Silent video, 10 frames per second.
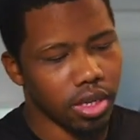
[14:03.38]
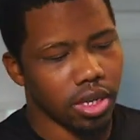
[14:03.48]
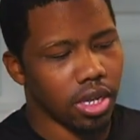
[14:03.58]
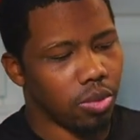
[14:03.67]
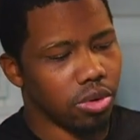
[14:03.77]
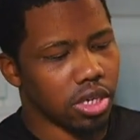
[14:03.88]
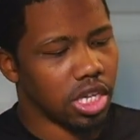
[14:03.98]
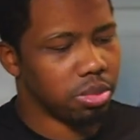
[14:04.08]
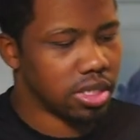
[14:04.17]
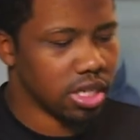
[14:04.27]
And we'll
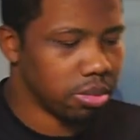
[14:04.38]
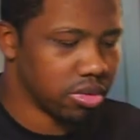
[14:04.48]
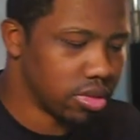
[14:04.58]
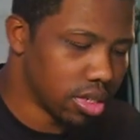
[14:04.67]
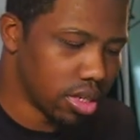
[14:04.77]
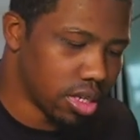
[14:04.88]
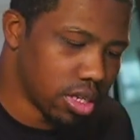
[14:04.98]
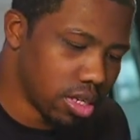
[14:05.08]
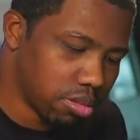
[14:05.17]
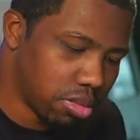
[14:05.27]
keep it simple.
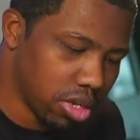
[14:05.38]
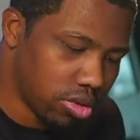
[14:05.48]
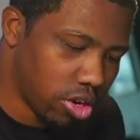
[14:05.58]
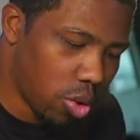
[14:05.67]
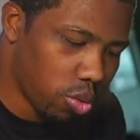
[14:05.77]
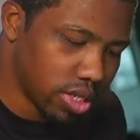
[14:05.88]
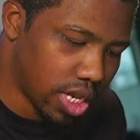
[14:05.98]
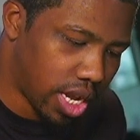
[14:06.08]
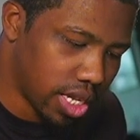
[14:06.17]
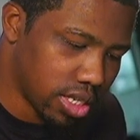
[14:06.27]
But you can always
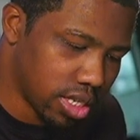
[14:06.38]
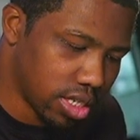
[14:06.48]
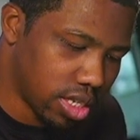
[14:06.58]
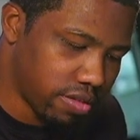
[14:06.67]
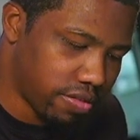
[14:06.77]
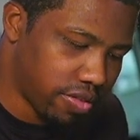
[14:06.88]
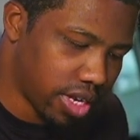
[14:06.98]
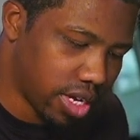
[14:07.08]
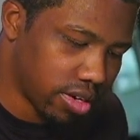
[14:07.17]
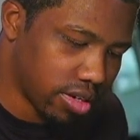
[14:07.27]
add these little
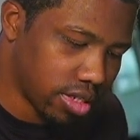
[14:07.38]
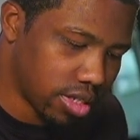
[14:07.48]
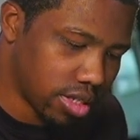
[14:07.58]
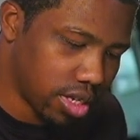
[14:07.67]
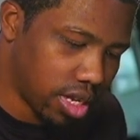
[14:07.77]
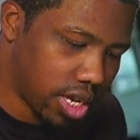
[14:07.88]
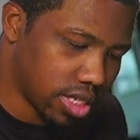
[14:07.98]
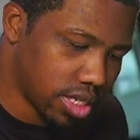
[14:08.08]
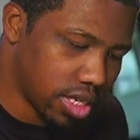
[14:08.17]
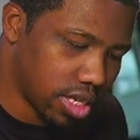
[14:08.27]
flares as
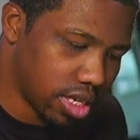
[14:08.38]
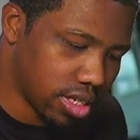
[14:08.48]
needed.